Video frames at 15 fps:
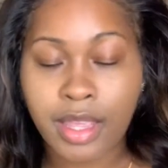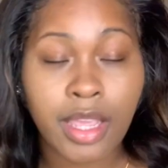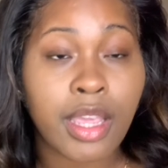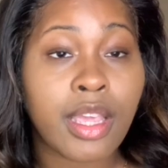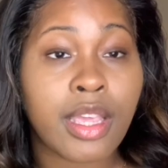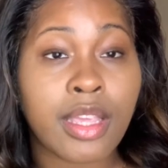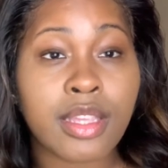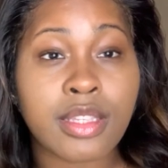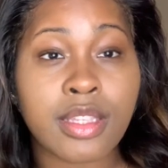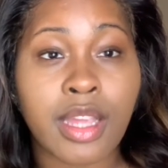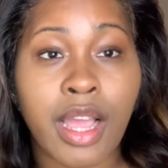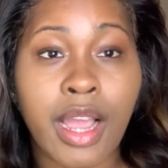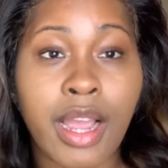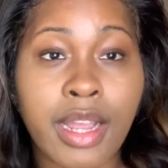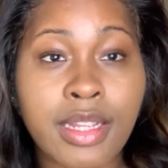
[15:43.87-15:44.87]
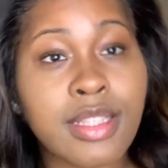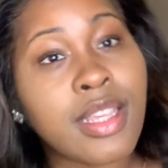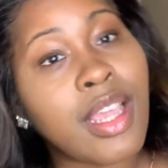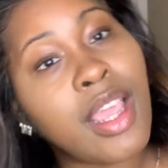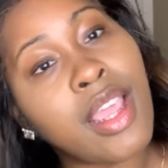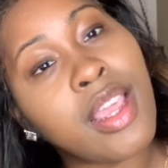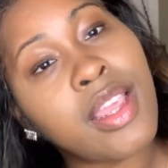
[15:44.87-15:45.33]
is I
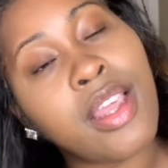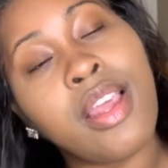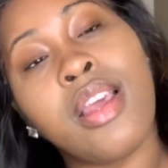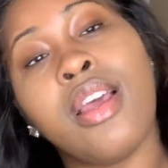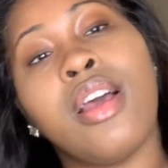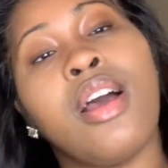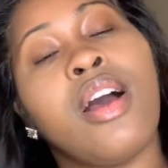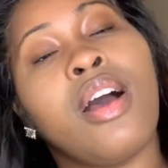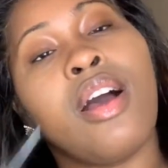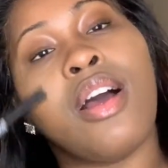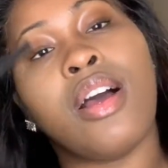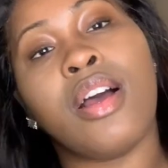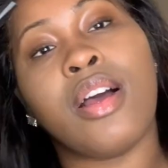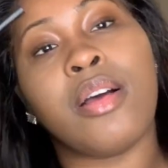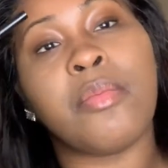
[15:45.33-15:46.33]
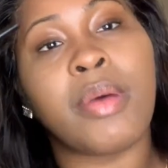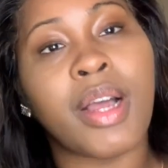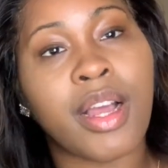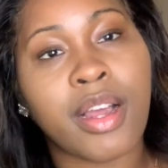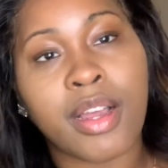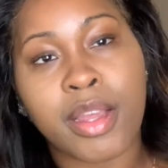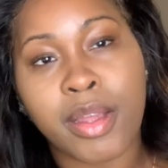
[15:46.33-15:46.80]
take
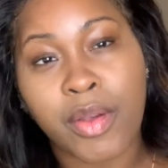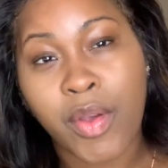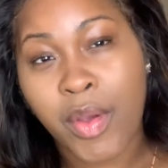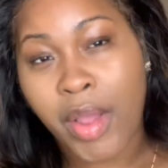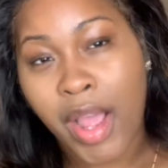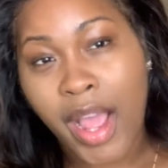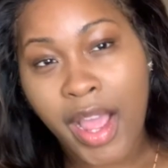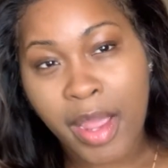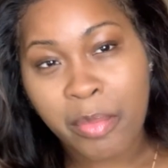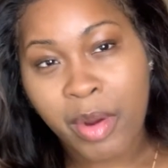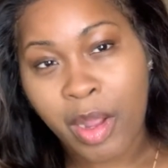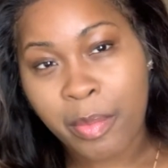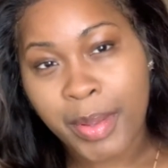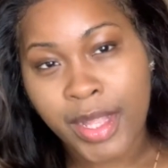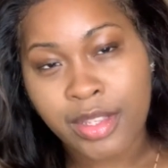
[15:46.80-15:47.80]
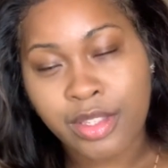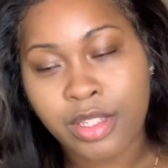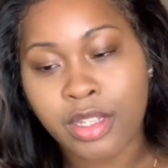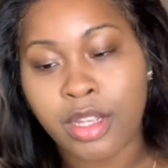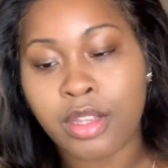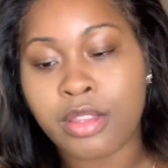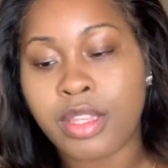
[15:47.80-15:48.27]
a eyebrow
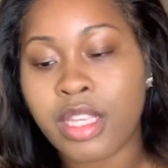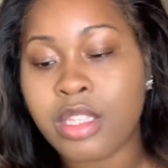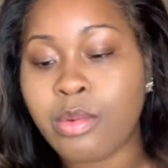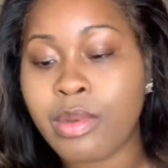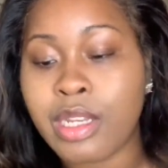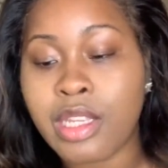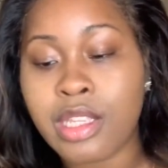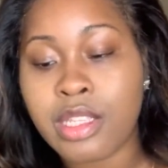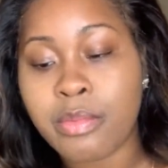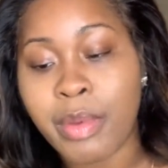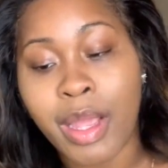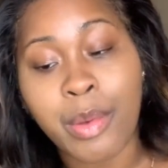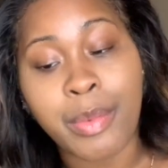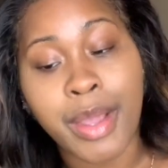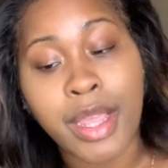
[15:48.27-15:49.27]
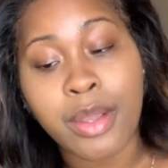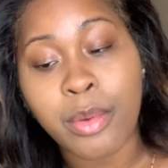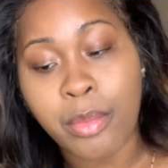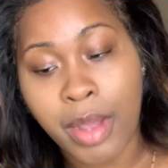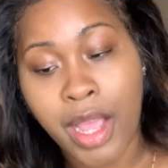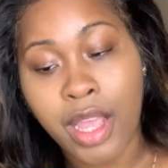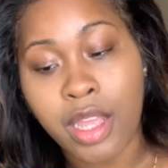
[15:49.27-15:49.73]
pencil. This one is by Wet n
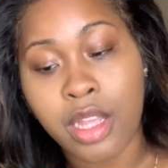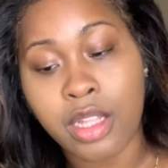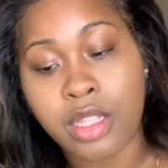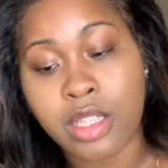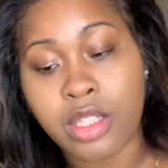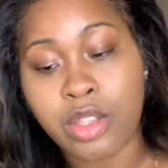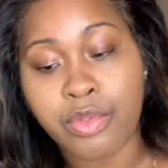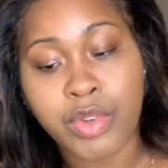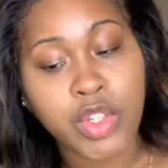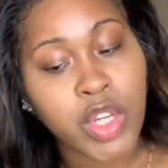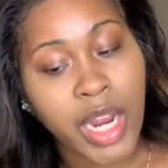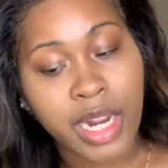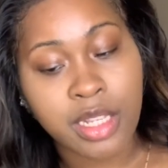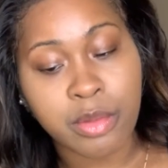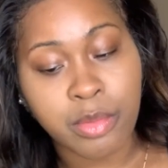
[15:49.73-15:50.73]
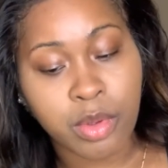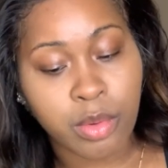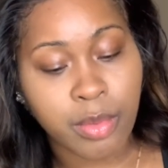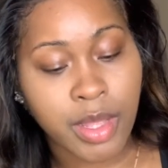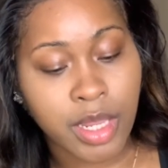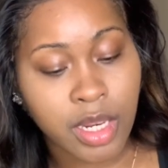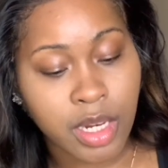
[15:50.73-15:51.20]
Wild. It's the retractable
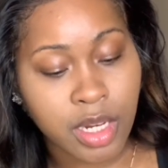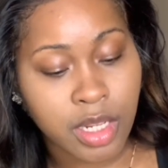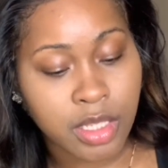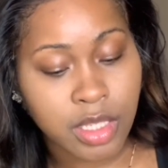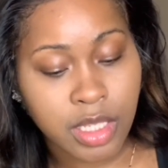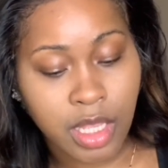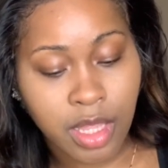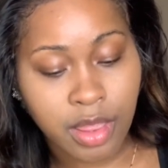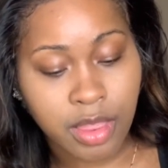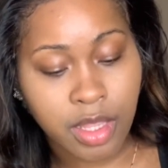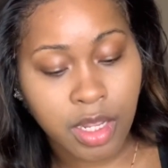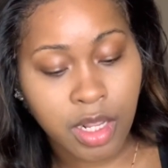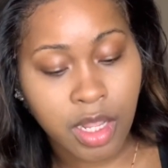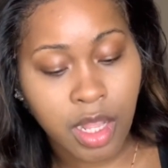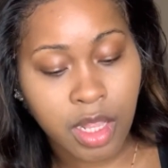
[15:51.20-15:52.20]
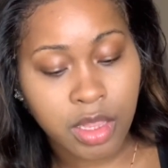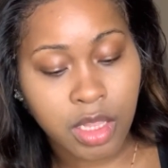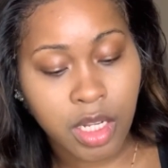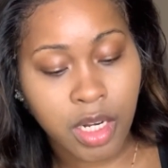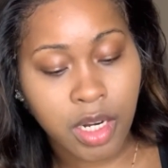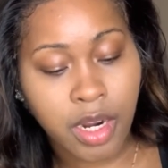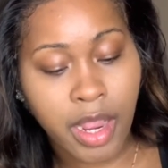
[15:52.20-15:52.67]
one, and it's in the
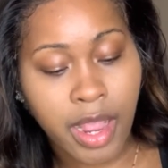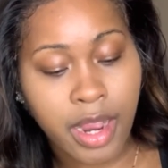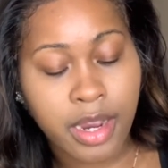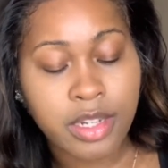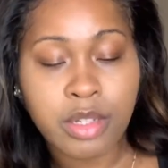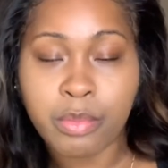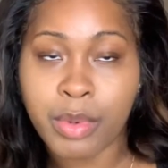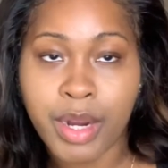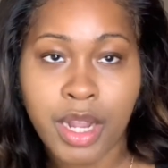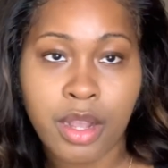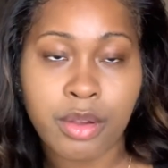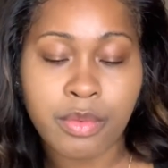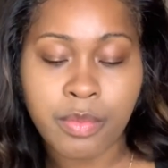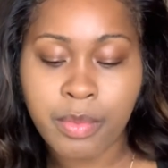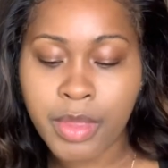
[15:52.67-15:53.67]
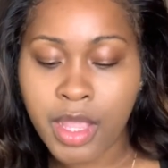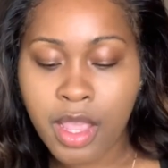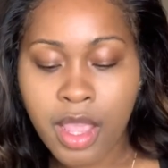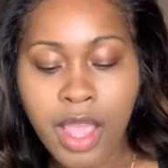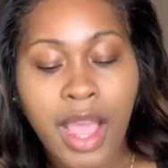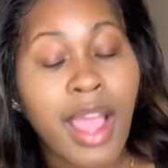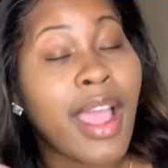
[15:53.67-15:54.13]
color ash brown.
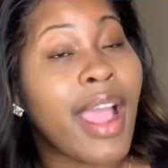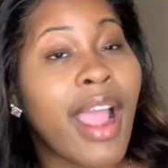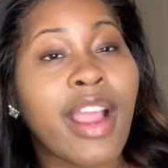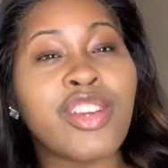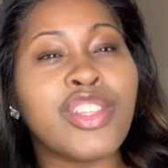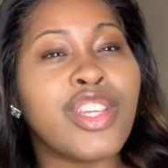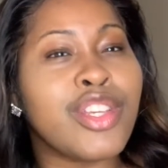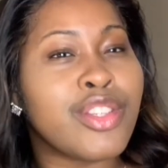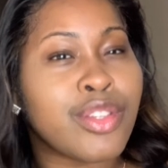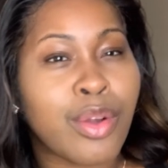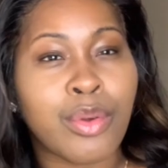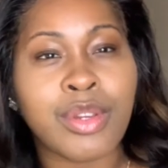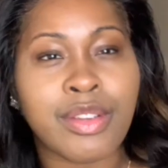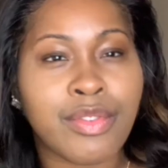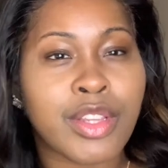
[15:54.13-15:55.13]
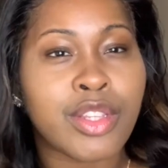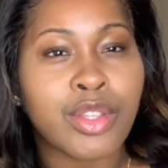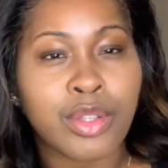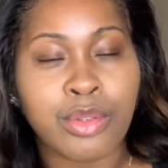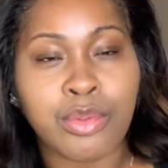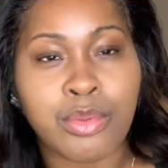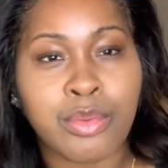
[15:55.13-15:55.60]
I actually don't even
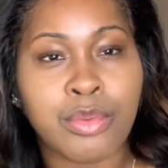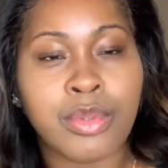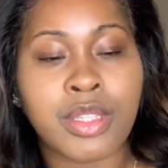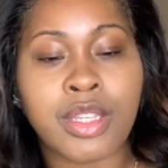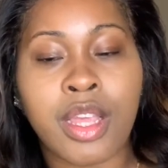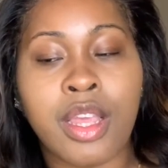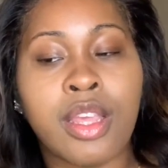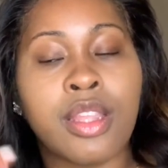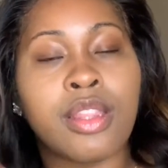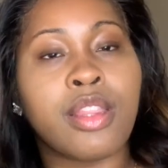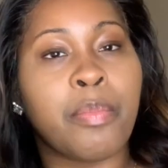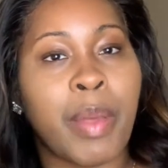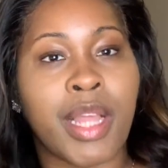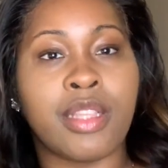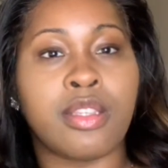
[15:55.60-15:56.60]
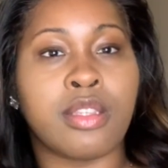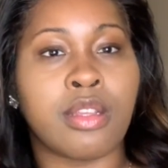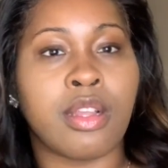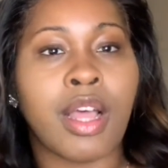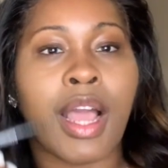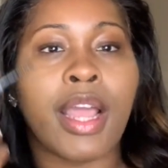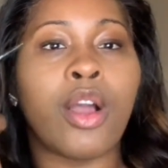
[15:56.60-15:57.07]
use the pencil.
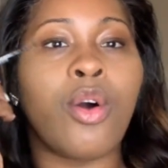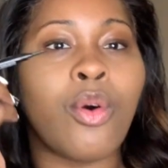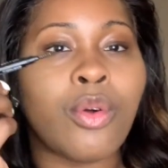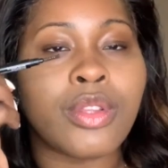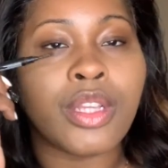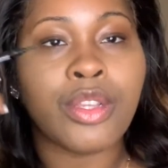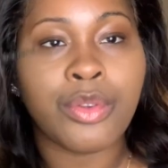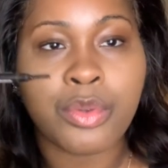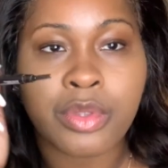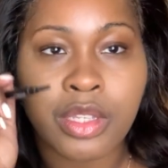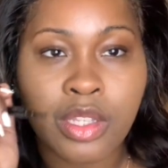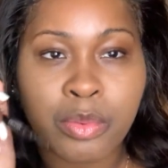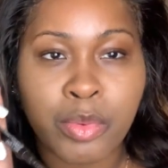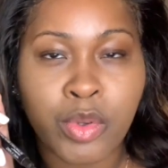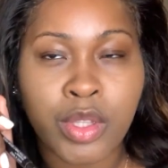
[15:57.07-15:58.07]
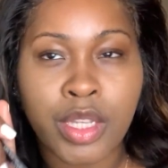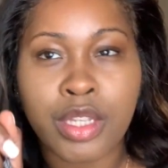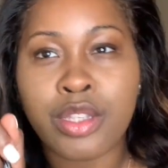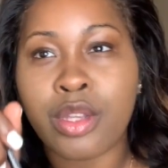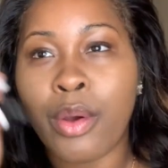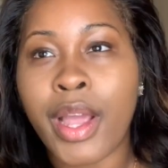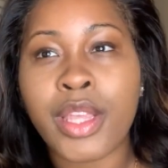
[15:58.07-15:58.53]
I only use the spoolie.
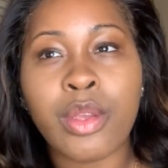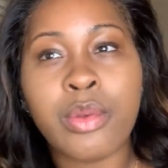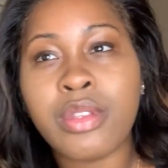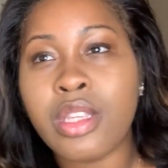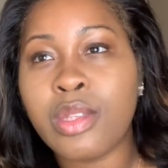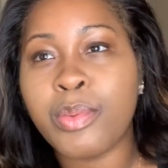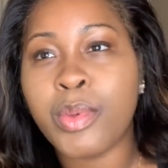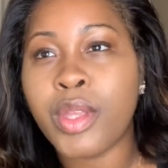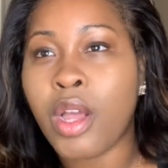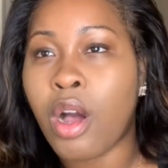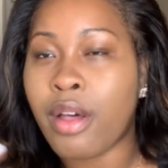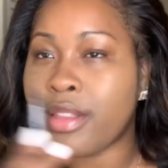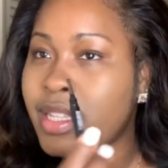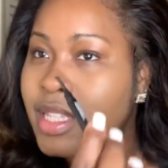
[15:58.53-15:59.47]
So I use the spoolie all the